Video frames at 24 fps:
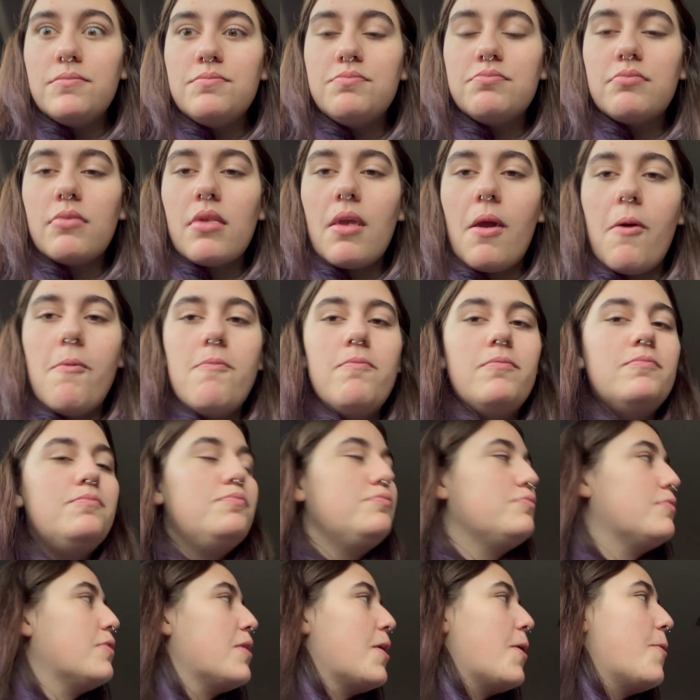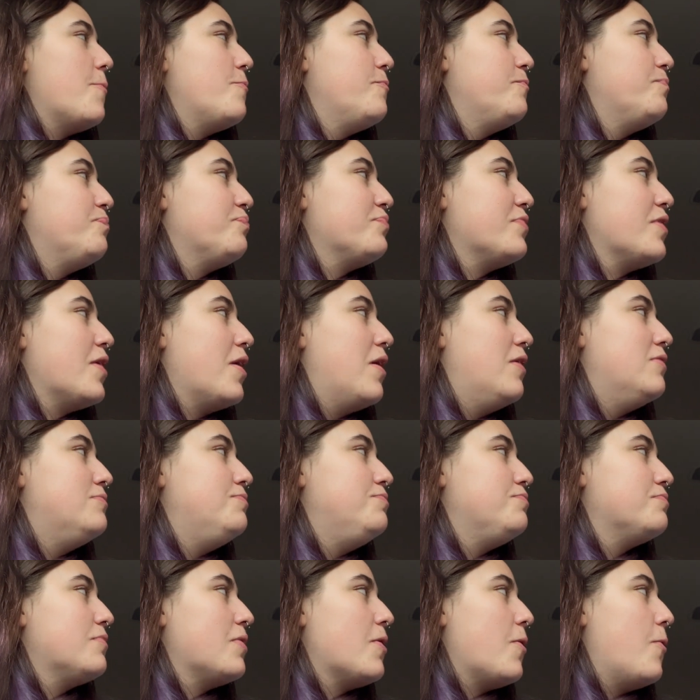I think I've only ever been in the
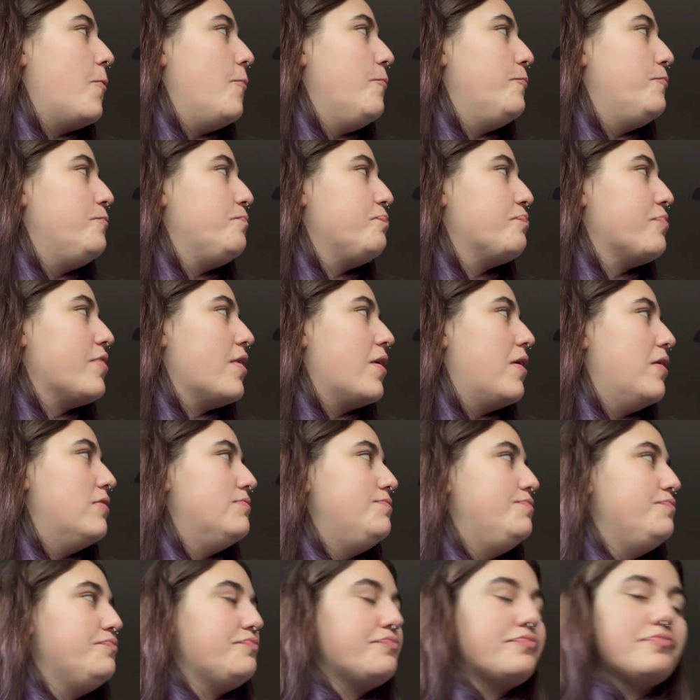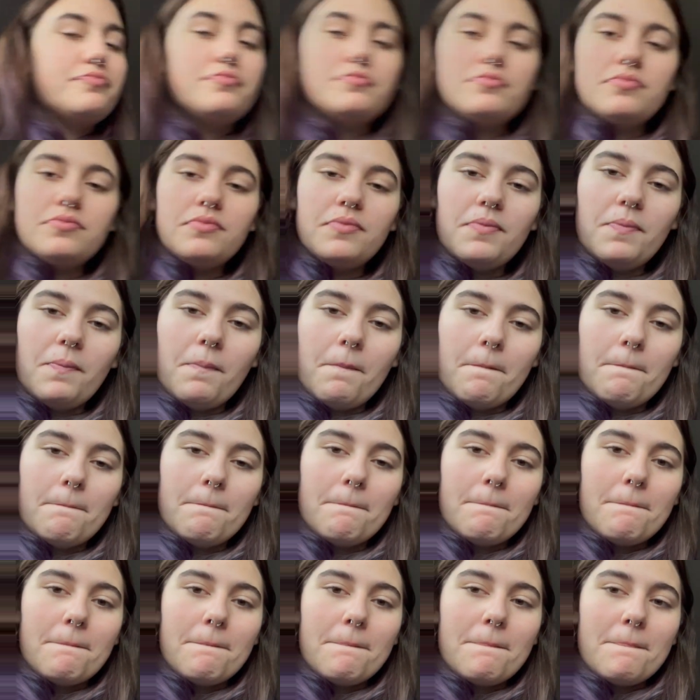drive-through one other time, and that was to get
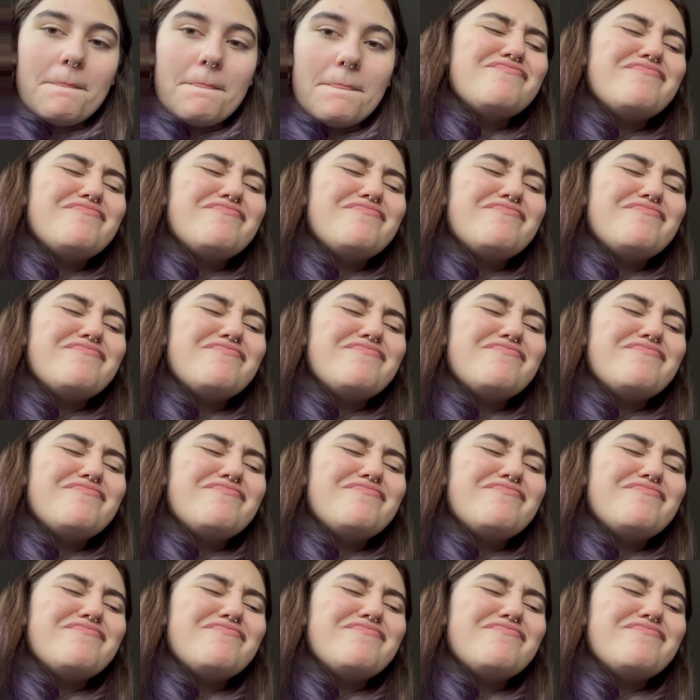you a